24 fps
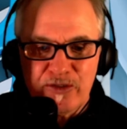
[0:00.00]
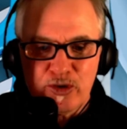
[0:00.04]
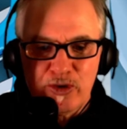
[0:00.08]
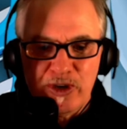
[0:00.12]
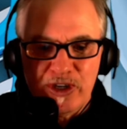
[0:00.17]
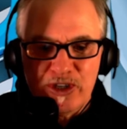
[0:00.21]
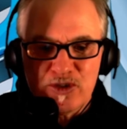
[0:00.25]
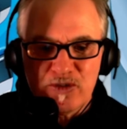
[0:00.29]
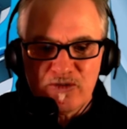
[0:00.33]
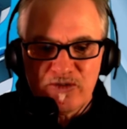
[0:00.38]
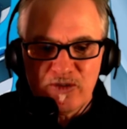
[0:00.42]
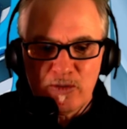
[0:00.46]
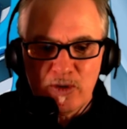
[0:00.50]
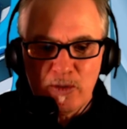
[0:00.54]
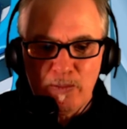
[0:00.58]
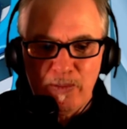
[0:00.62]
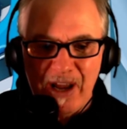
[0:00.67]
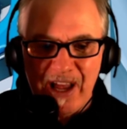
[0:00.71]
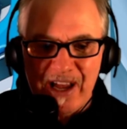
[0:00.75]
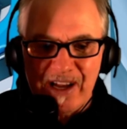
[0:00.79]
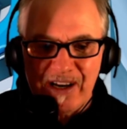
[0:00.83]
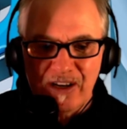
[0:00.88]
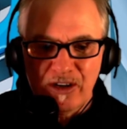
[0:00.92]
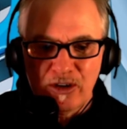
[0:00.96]
Creature from the
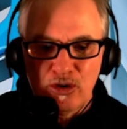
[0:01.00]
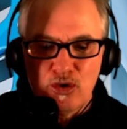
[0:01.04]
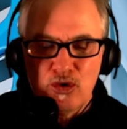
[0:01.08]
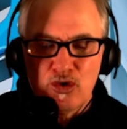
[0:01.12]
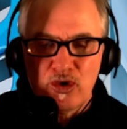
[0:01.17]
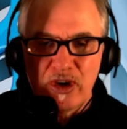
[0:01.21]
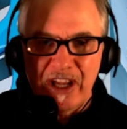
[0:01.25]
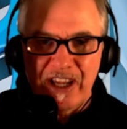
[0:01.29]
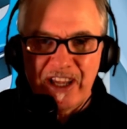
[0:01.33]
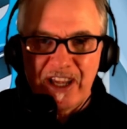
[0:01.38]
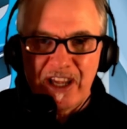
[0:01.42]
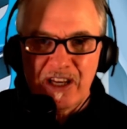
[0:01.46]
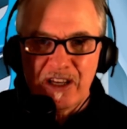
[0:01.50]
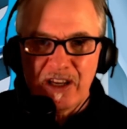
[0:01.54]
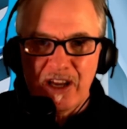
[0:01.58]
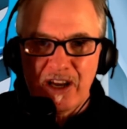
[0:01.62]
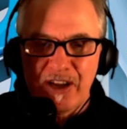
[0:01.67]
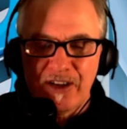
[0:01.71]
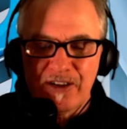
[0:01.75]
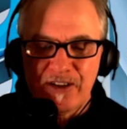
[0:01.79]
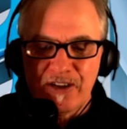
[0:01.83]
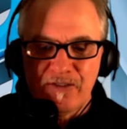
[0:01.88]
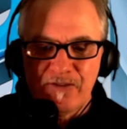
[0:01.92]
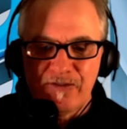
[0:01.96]
Black Lagoon, again in the
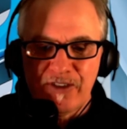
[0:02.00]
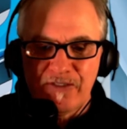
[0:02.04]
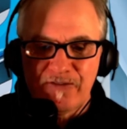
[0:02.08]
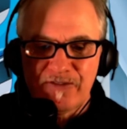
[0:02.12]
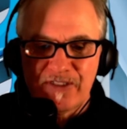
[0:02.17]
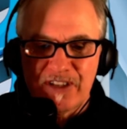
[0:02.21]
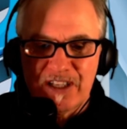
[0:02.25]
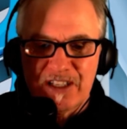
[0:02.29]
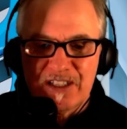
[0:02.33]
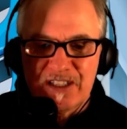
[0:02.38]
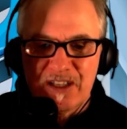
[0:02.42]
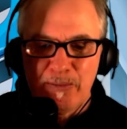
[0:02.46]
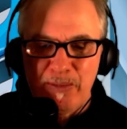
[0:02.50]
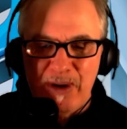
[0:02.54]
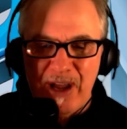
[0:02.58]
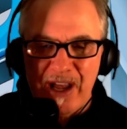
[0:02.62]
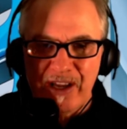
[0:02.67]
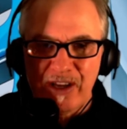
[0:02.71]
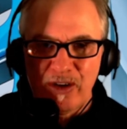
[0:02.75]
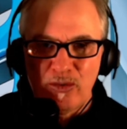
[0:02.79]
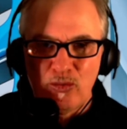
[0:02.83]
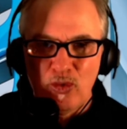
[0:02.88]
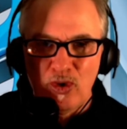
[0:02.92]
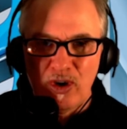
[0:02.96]
1950s,
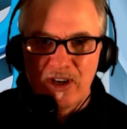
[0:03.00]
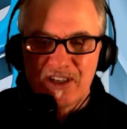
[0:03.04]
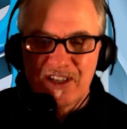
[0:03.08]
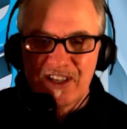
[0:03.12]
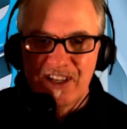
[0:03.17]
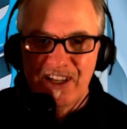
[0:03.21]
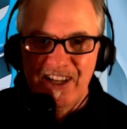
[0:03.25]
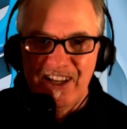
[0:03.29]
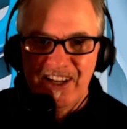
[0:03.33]
black and white.